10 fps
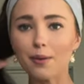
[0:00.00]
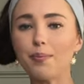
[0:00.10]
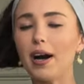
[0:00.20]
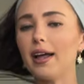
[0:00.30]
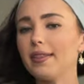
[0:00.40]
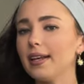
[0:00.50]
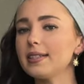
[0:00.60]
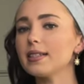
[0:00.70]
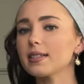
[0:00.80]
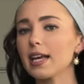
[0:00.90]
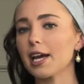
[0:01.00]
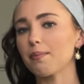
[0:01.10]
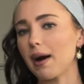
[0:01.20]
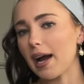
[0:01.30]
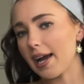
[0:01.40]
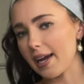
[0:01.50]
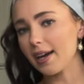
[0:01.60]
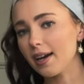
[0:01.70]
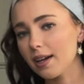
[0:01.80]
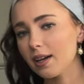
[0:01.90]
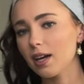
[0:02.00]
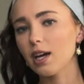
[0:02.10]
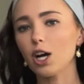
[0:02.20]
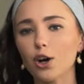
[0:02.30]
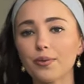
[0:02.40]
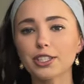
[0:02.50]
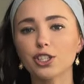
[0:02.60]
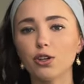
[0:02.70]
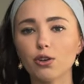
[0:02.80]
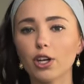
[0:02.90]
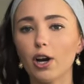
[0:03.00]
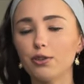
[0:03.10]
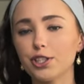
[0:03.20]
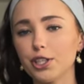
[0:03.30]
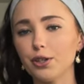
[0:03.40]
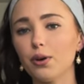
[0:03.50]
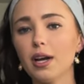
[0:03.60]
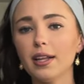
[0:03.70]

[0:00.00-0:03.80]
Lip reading: But this is like my original go-to.